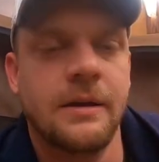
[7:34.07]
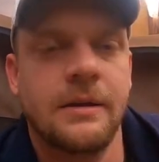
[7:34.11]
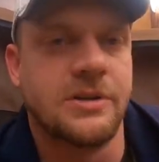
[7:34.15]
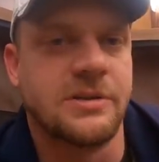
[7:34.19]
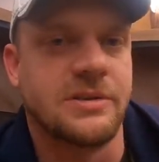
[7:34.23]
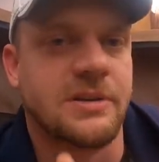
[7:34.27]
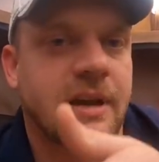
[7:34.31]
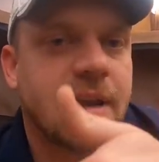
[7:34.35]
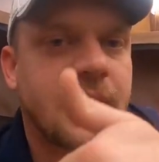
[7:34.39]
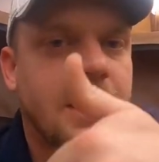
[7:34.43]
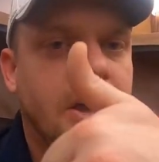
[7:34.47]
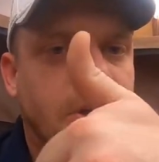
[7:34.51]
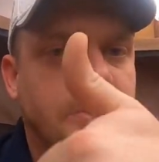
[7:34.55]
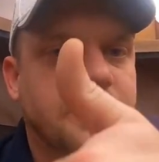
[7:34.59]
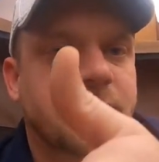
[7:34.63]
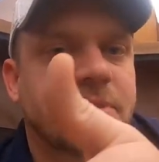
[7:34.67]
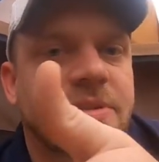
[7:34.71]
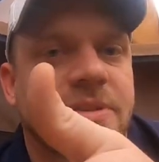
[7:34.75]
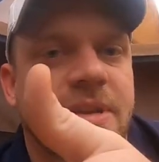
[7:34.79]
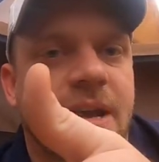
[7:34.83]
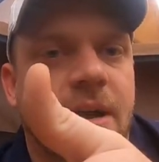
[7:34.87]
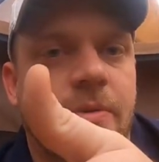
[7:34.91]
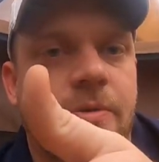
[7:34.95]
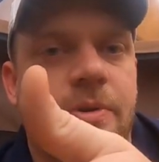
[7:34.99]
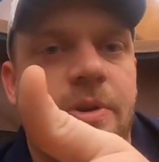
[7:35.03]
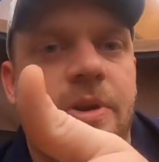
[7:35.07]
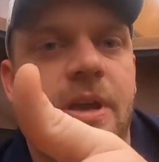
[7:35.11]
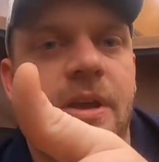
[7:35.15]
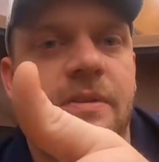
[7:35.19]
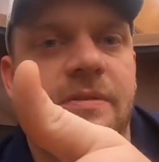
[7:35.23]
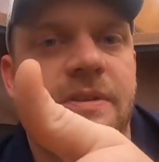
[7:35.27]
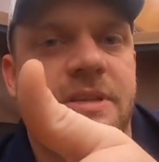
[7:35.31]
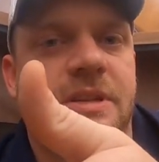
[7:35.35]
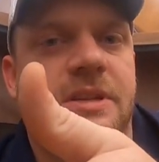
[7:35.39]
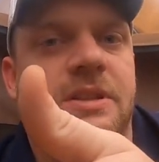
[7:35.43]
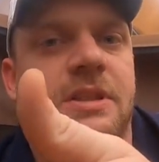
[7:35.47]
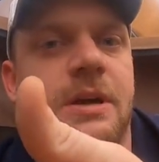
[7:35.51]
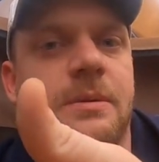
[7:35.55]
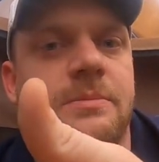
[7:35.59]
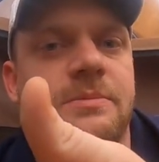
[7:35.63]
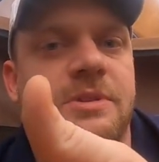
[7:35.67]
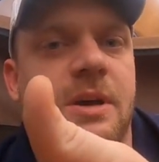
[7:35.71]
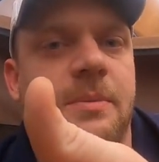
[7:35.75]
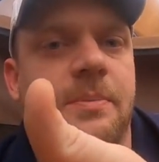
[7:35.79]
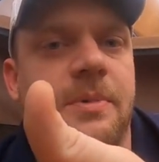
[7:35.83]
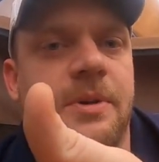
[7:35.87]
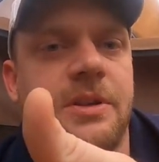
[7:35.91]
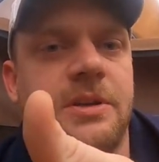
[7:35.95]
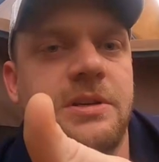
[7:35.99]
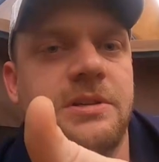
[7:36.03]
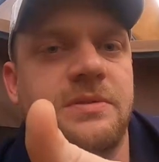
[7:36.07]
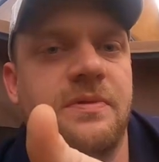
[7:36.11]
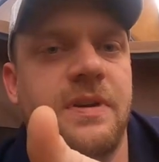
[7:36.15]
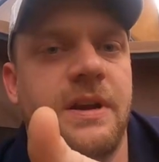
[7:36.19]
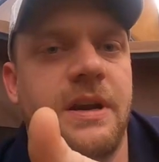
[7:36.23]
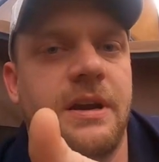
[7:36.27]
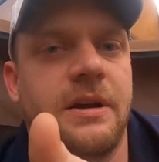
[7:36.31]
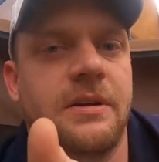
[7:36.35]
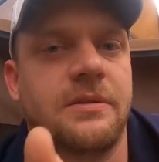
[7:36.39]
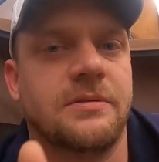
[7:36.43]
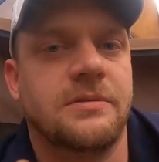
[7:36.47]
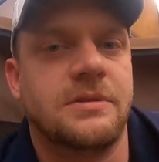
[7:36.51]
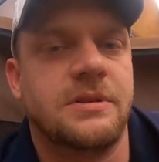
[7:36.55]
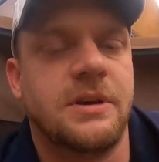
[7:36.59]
just like it helps us out when you give us a thumbs up on these videos.